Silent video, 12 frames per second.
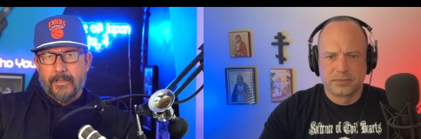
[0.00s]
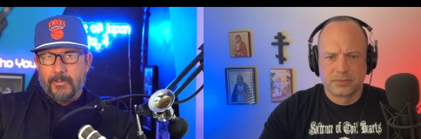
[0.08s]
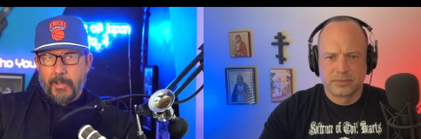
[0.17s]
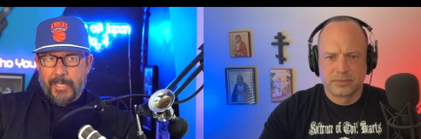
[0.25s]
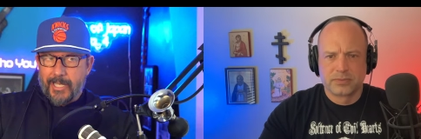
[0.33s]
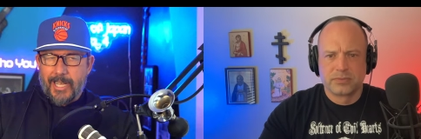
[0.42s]
Speaker 1: There's
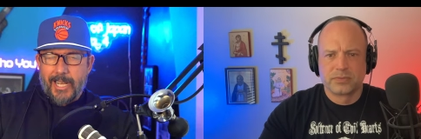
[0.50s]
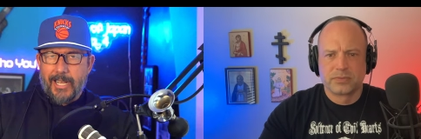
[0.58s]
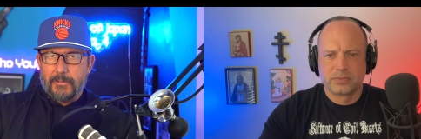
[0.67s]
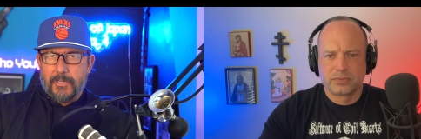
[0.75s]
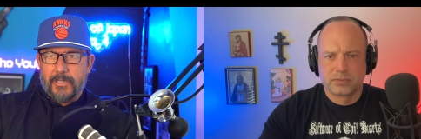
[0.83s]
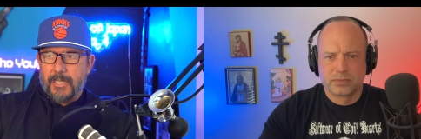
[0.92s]
plenty of guys
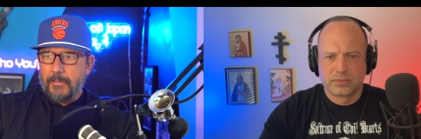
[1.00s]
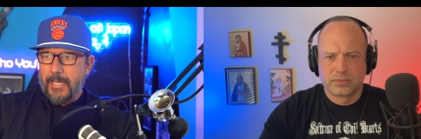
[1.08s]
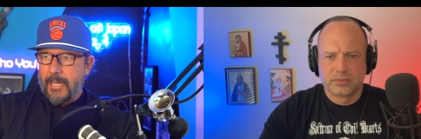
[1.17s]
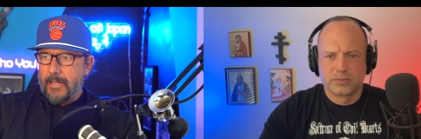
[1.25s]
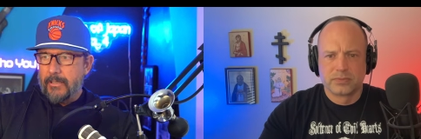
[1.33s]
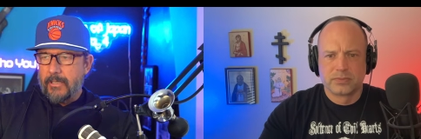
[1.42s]
with the same
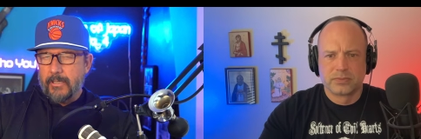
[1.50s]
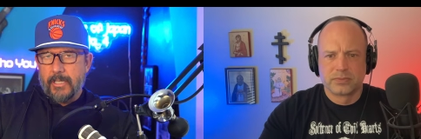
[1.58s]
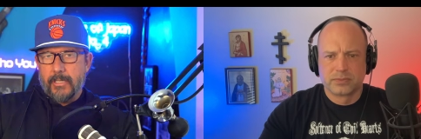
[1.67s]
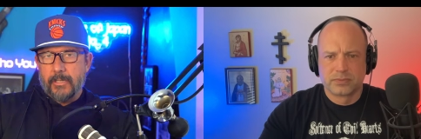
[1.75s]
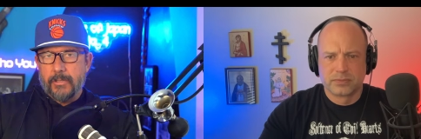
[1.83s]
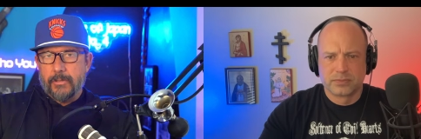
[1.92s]
talent that
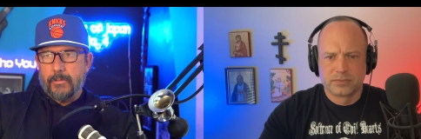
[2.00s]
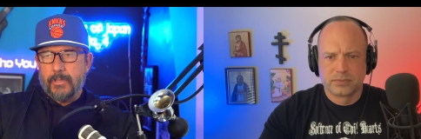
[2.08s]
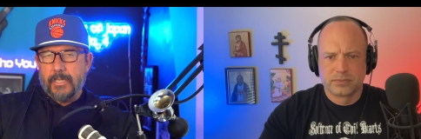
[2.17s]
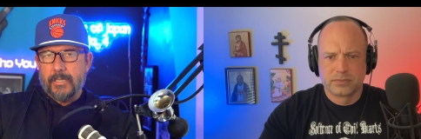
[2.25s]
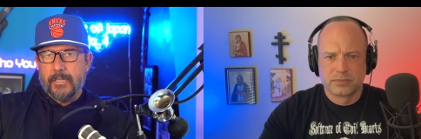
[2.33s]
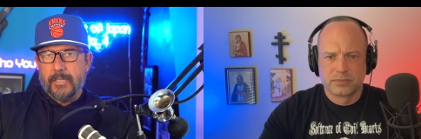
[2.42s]
didn't do
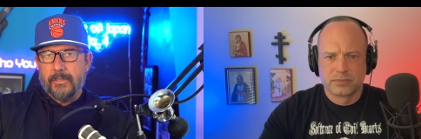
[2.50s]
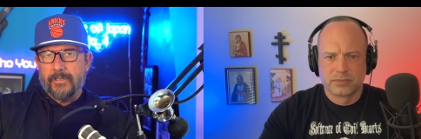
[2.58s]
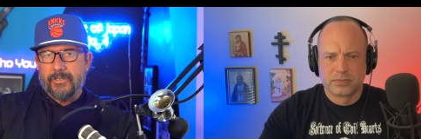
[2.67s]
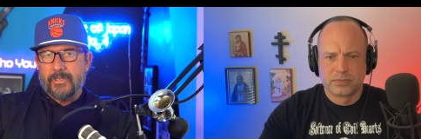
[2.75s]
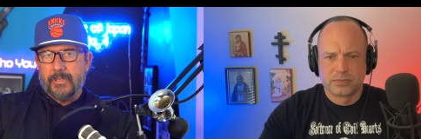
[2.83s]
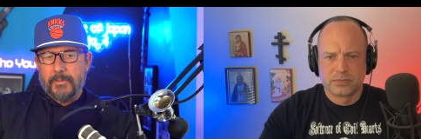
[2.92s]
what they did.
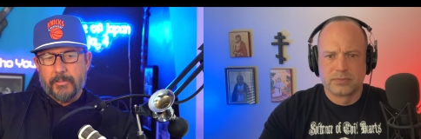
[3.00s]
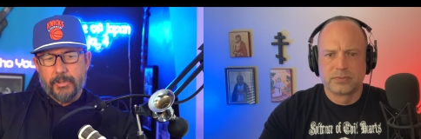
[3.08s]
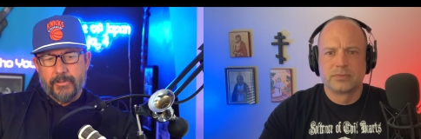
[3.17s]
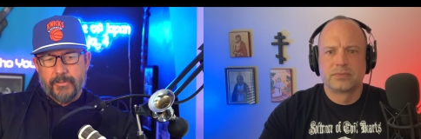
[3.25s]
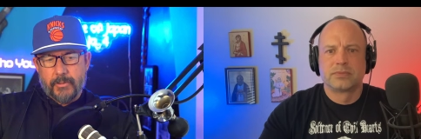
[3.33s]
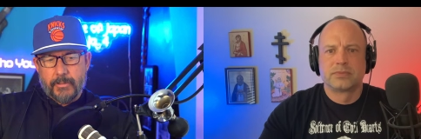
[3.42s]
There's something
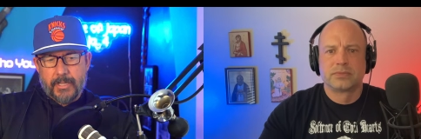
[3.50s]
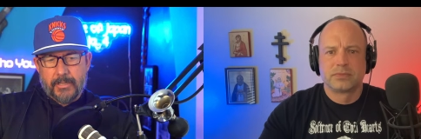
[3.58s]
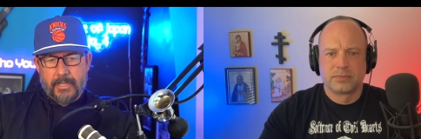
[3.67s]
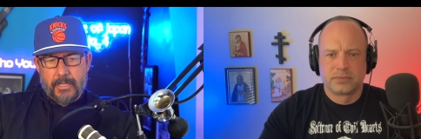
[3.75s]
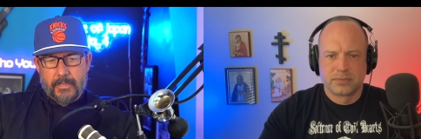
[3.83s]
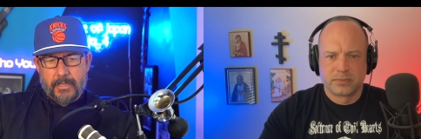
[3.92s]
beautiful about
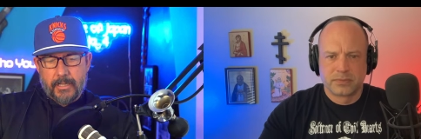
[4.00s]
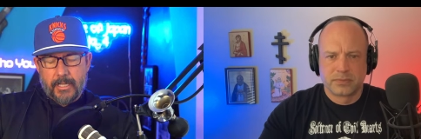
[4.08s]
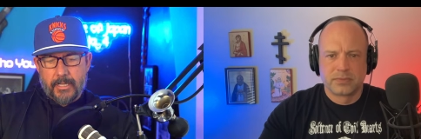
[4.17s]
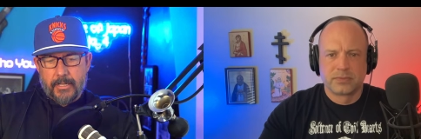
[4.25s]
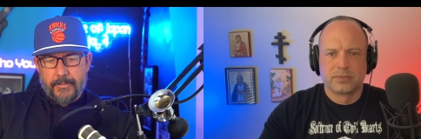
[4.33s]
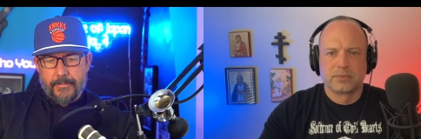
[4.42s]
that. I
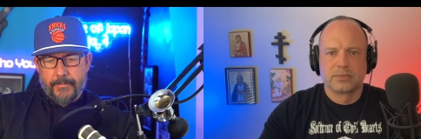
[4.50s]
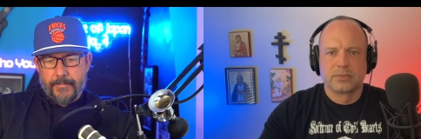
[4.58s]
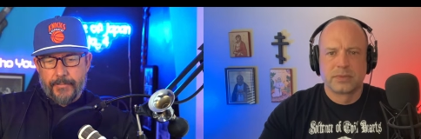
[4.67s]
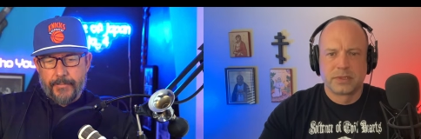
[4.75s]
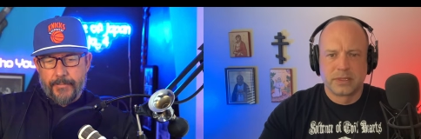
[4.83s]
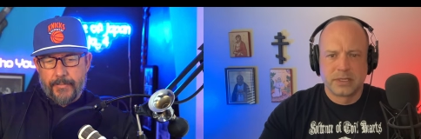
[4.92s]
like it.
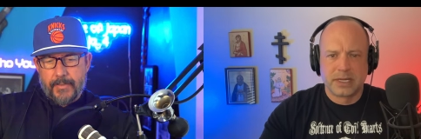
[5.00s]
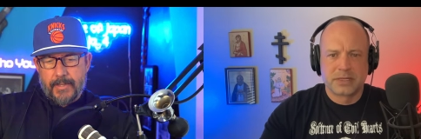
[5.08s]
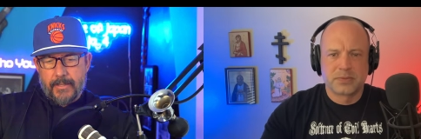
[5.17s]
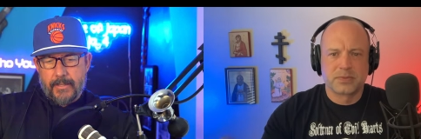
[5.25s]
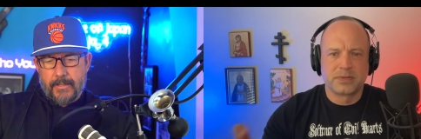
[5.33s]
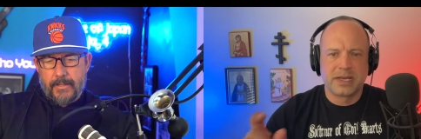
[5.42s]

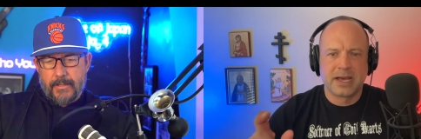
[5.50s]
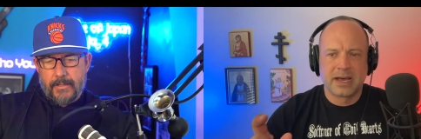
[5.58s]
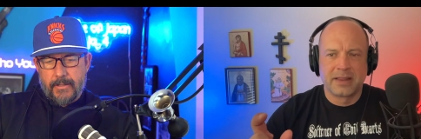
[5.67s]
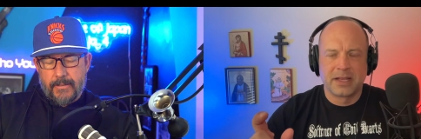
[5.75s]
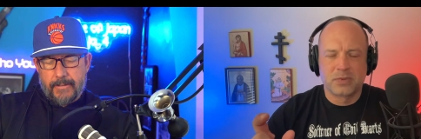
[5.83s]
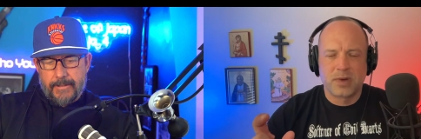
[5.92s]
Speaker 2: That's
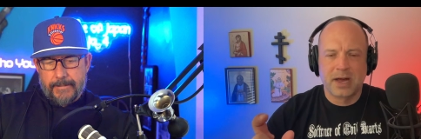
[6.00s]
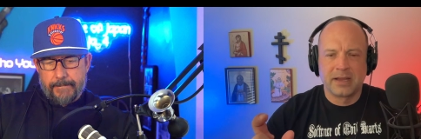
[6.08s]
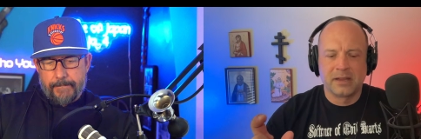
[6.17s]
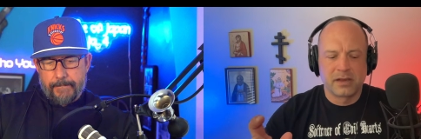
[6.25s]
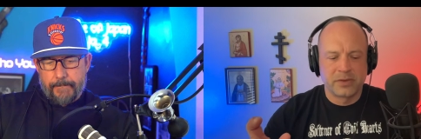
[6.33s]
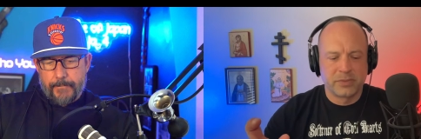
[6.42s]
yeah. That's
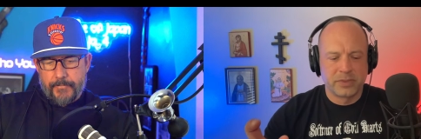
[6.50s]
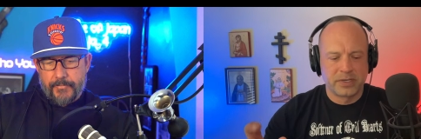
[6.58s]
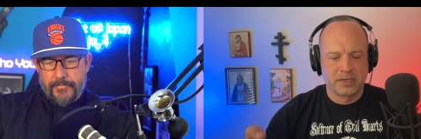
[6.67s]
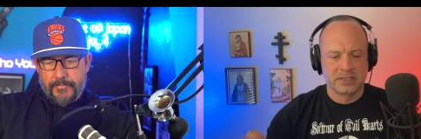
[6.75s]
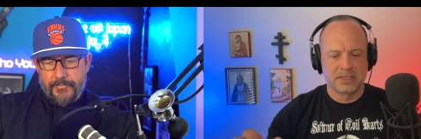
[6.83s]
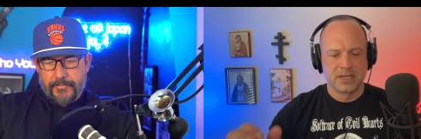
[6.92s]
why I love it
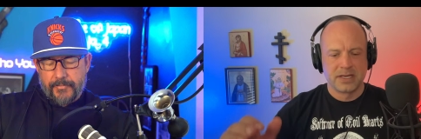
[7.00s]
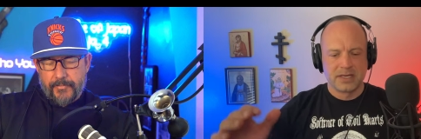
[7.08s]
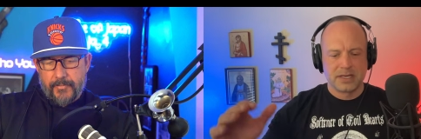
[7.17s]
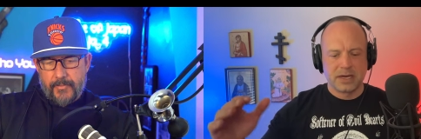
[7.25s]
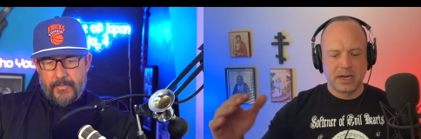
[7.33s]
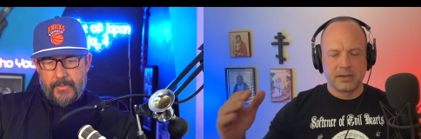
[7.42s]
because
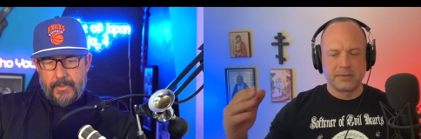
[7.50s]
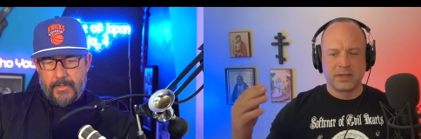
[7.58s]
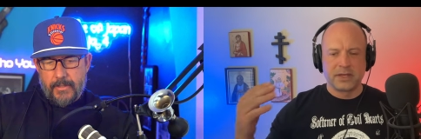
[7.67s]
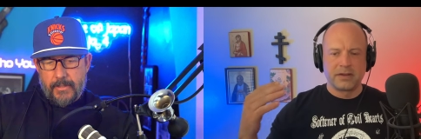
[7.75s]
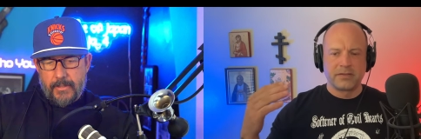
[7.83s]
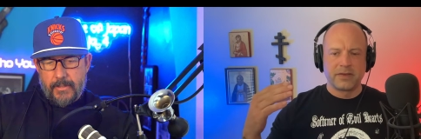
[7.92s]
I
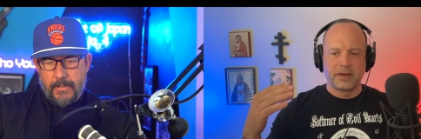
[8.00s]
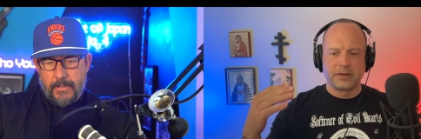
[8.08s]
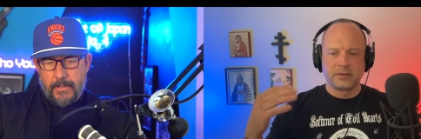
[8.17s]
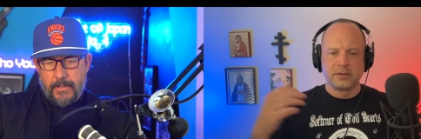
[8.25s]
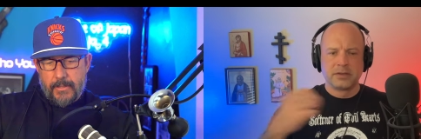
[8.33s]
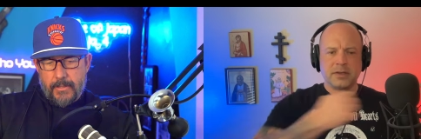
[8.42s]
love the
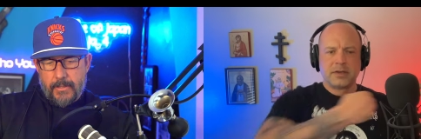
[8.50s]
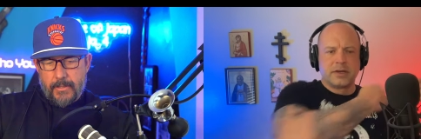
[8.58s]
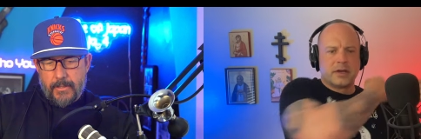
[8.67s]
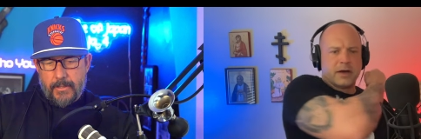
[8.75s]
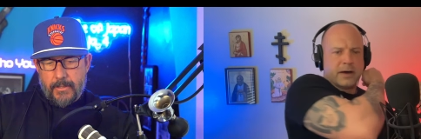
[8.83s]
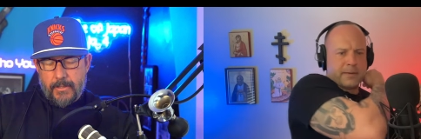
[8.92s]
NFL.
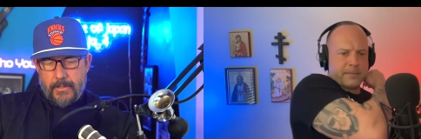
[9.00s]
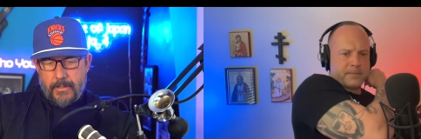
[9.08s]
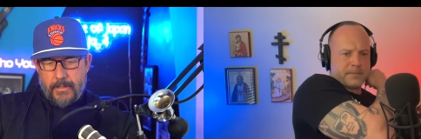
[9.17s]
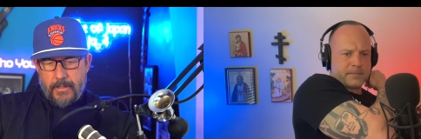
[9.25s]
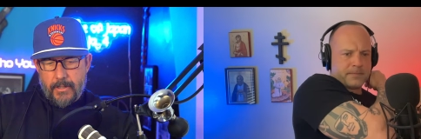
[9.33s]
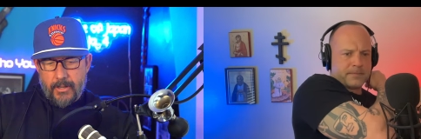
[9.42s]

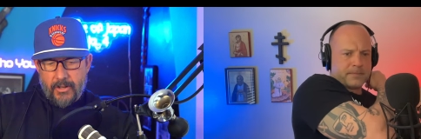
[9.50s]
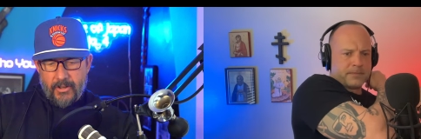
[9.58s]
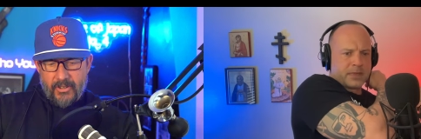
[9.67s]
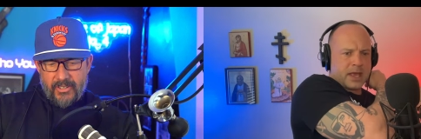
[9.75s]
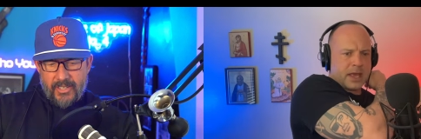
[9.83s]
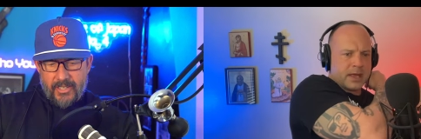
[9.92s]
Um,
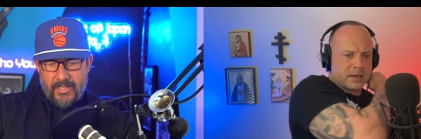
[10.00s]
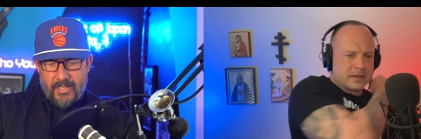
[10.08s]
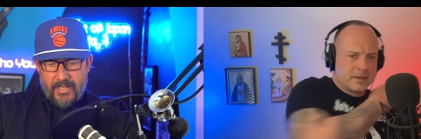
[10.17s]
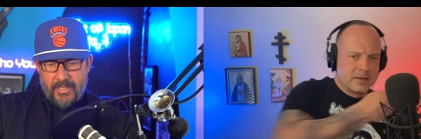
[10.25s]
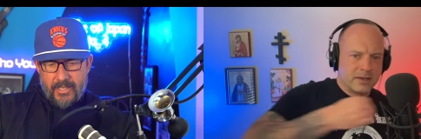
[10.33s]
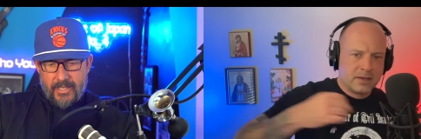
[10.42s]
oh yeah.
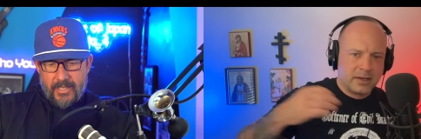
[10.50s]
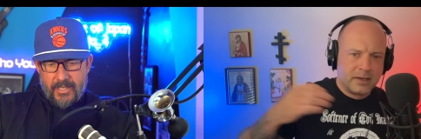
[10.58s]
And